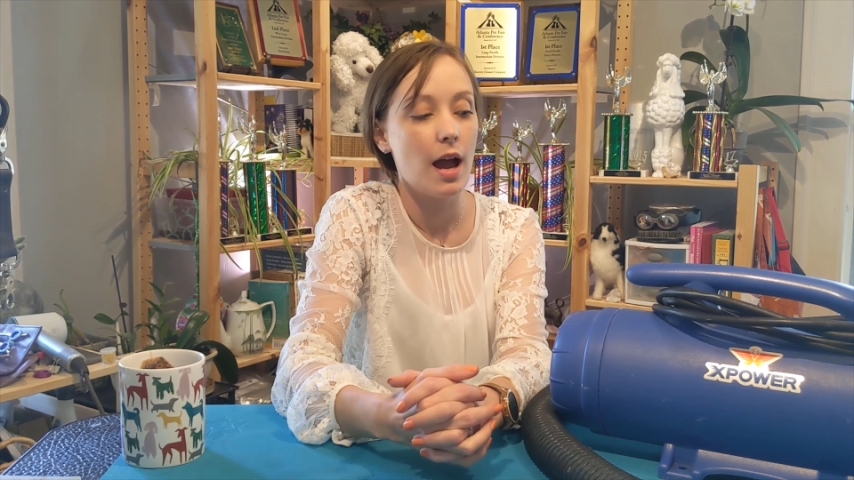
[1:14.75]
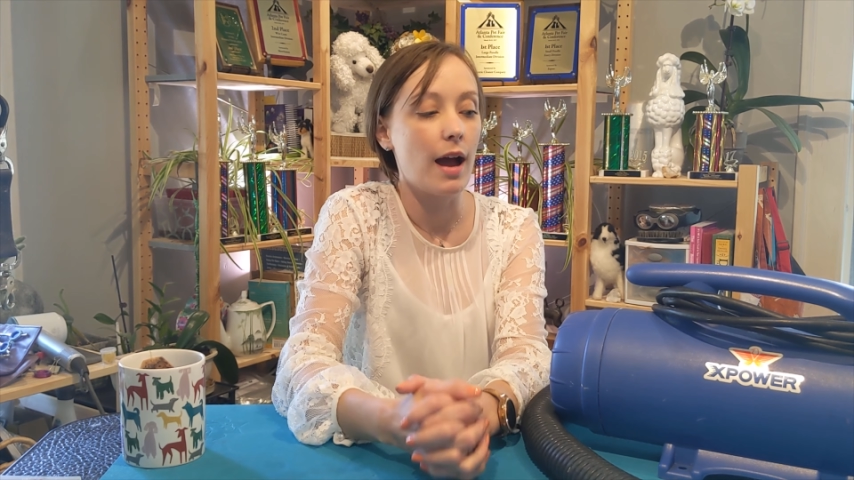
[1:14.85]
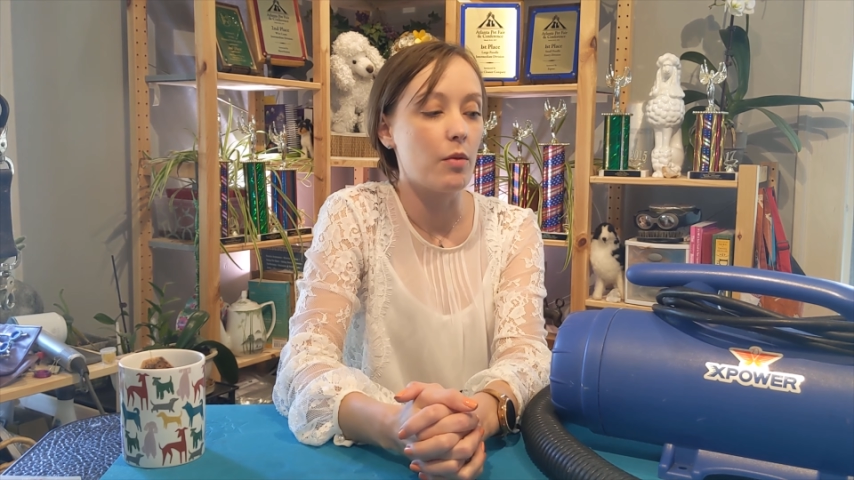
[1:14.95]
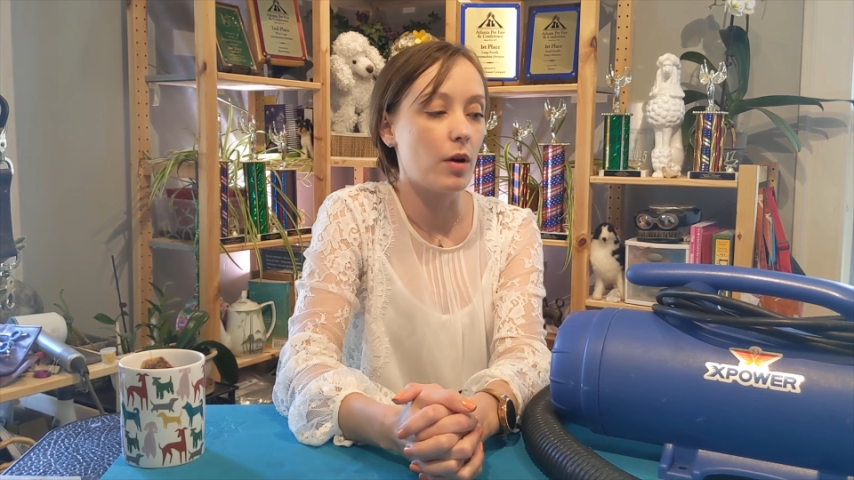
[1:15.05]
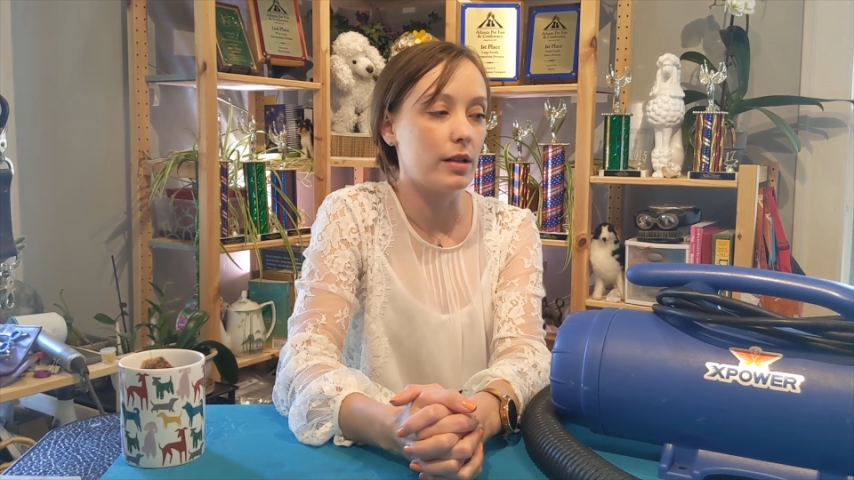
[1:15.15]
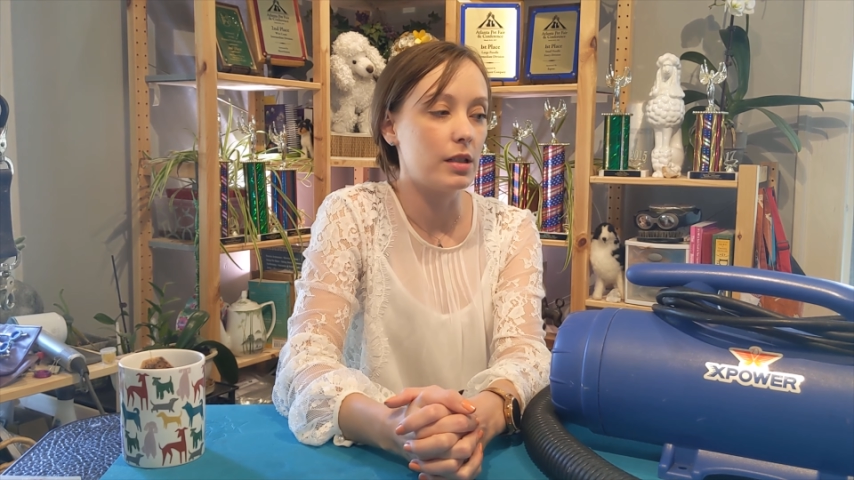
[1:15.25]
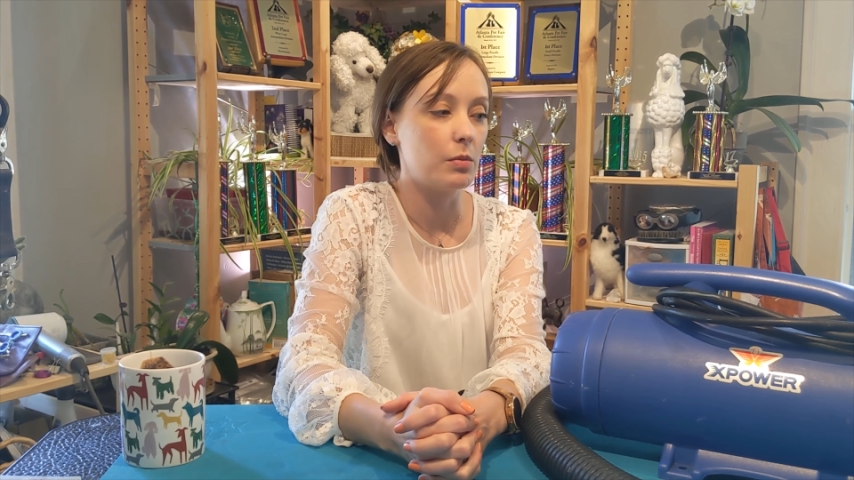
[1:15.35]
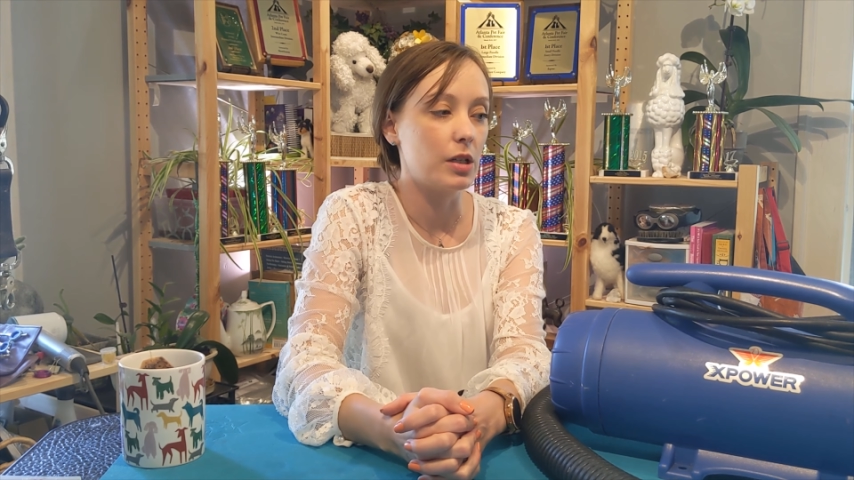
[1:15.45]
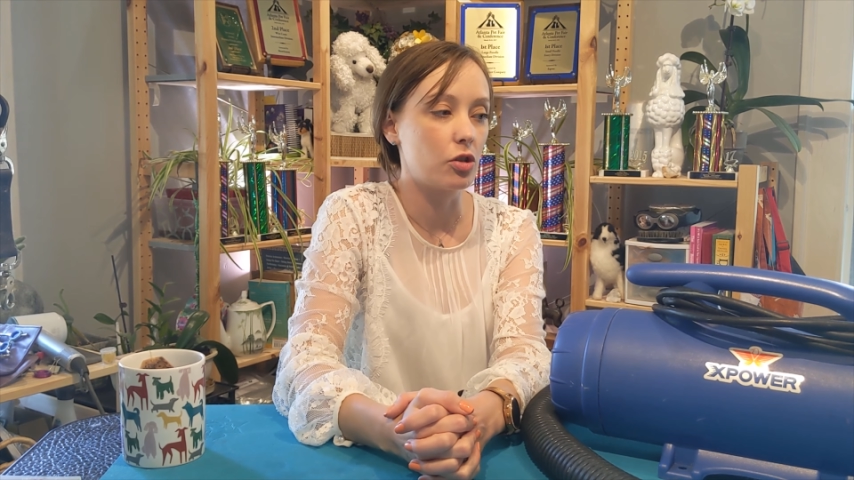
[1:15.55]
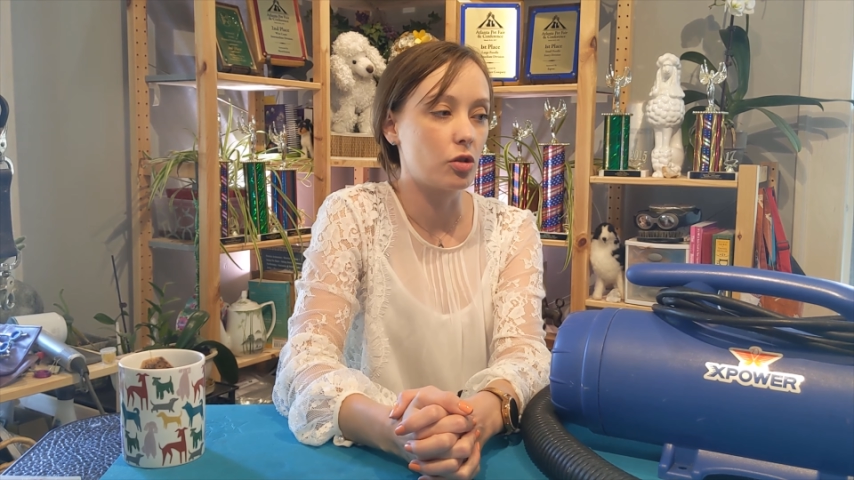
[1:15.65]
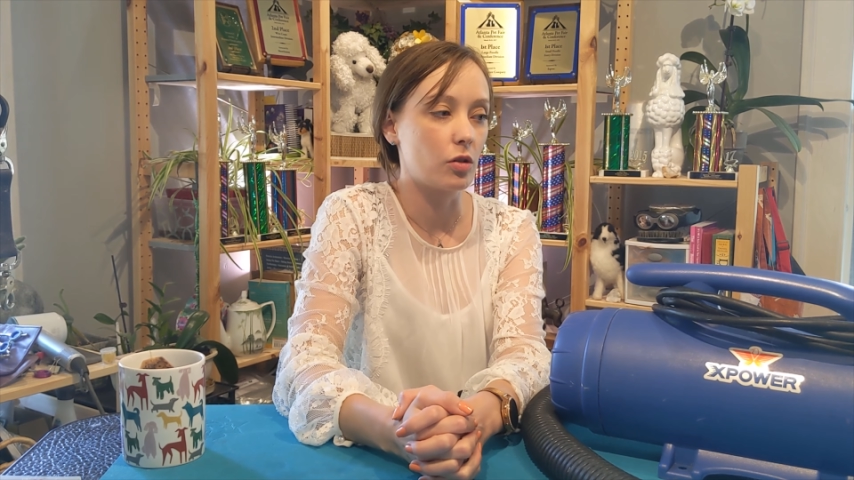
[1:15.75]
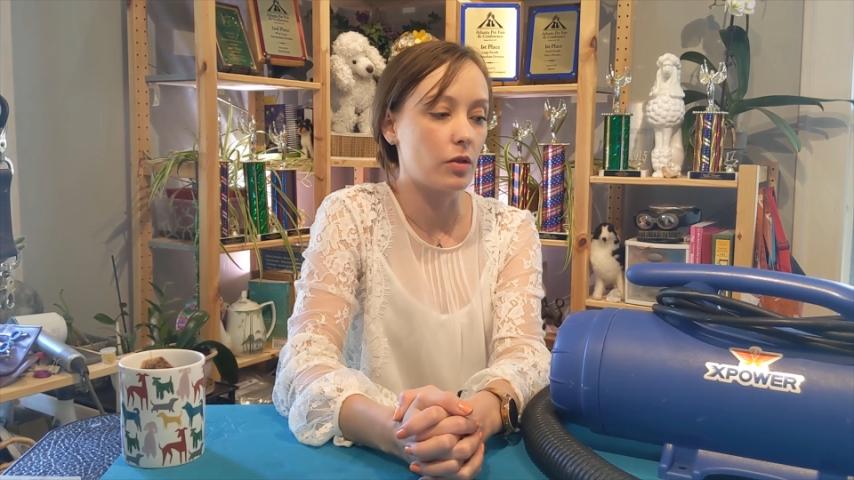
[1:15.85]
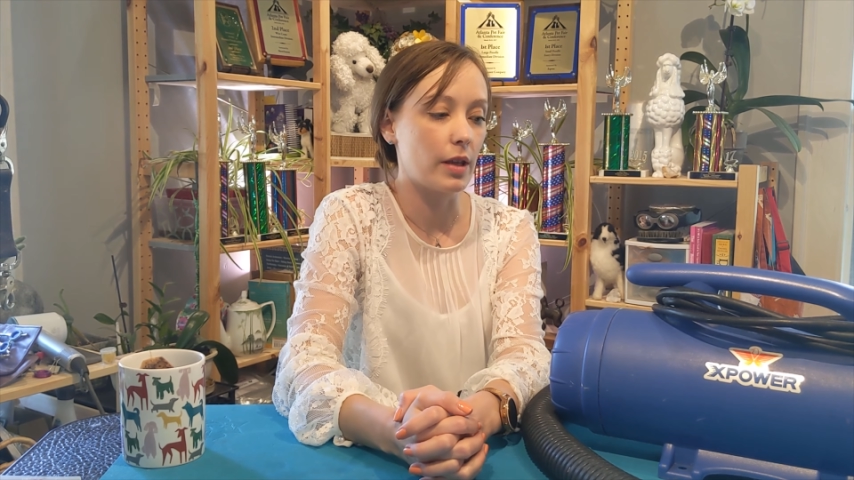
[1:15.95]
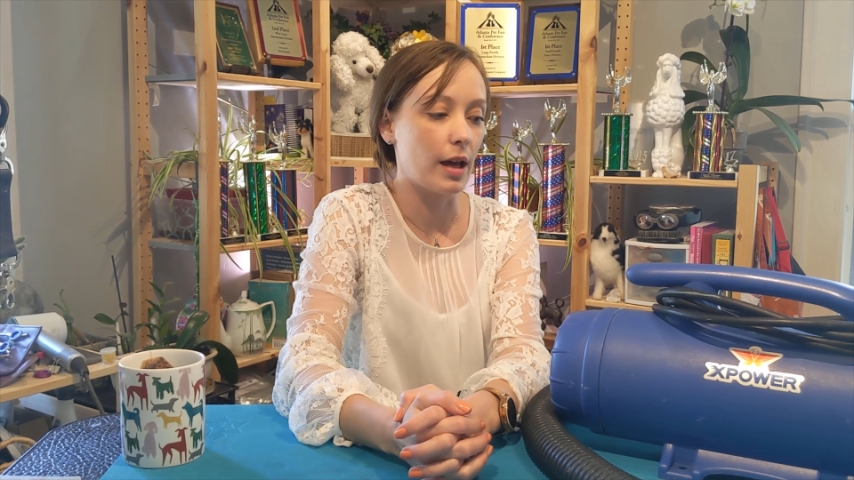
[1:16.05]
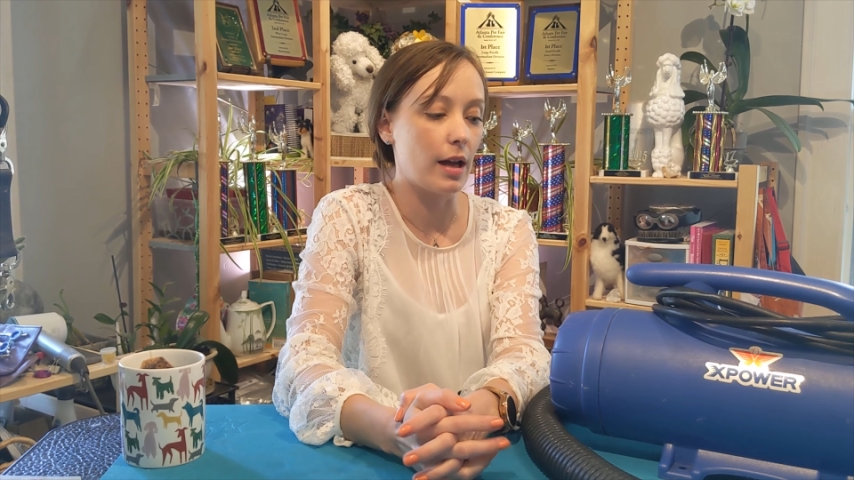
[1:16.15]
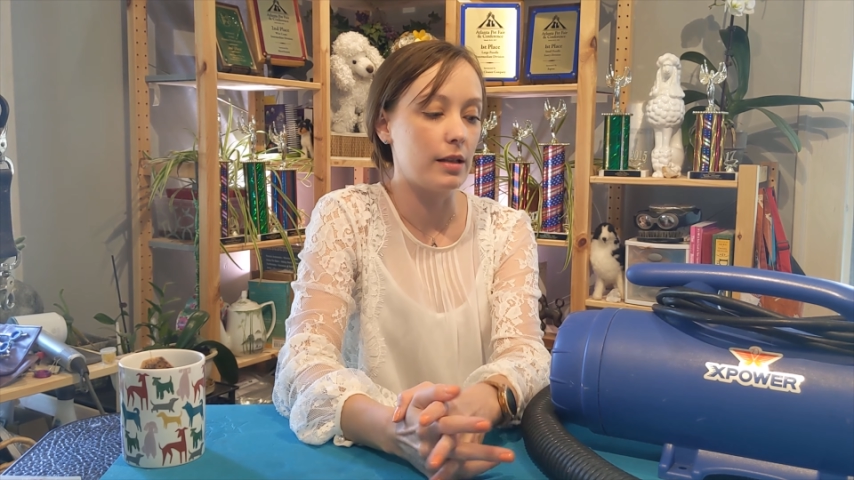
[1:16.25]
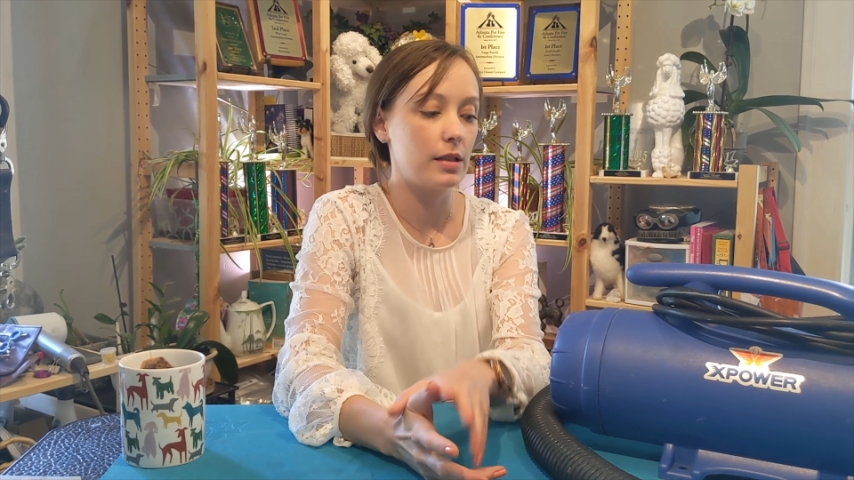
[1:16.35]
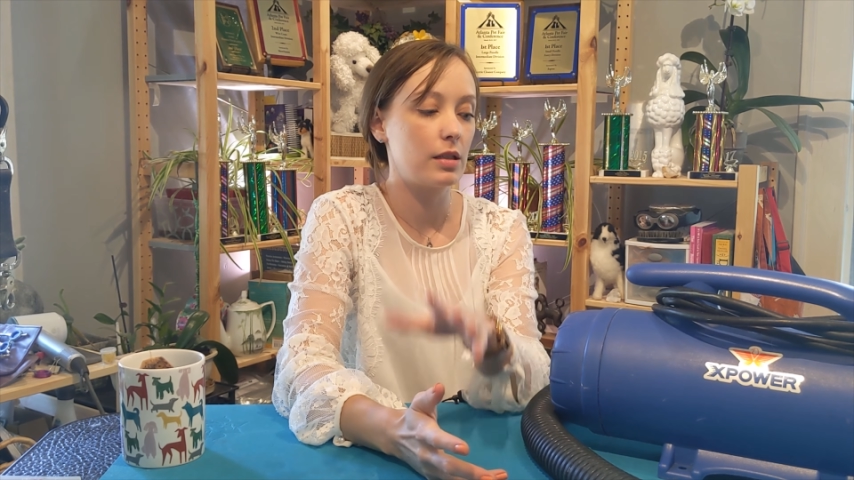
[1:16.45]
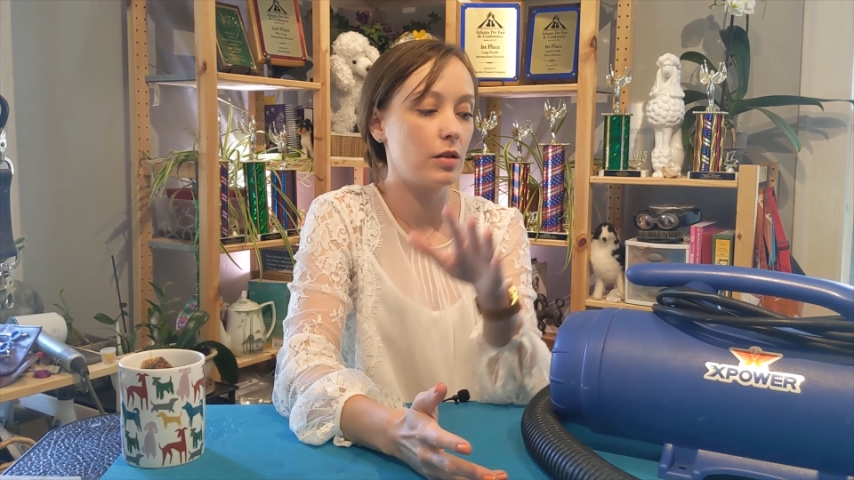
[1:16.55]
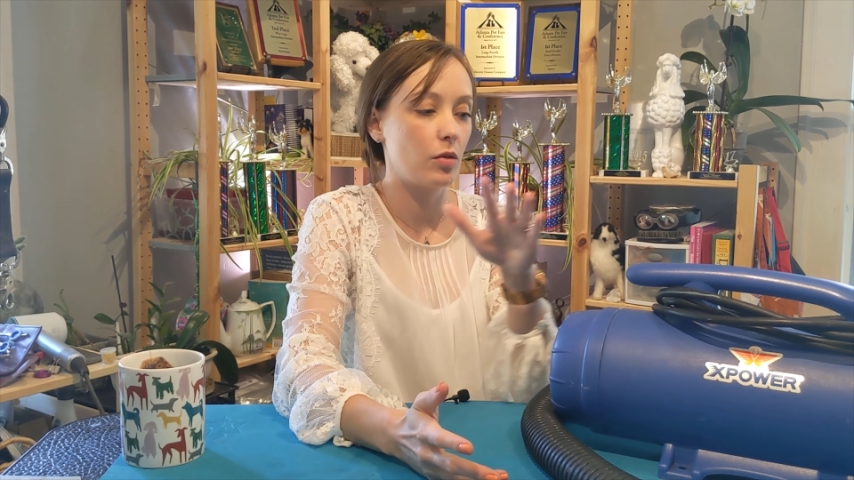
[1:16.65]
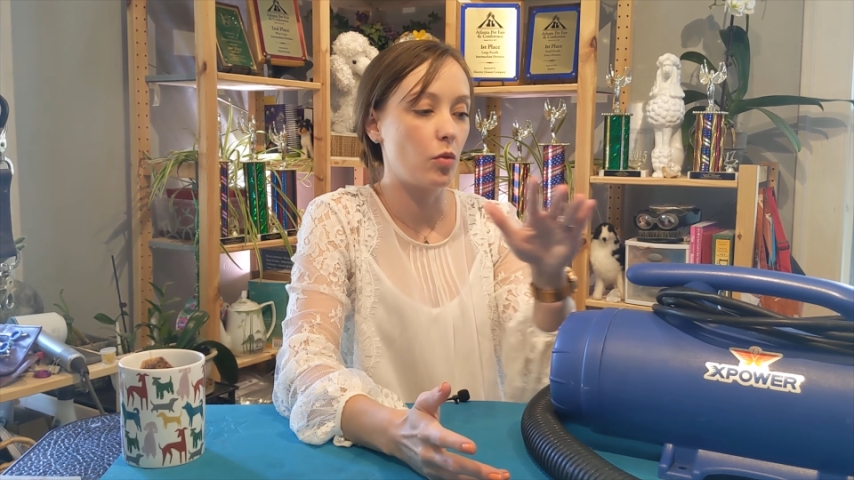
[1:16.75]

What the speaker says: I wanted to make sure that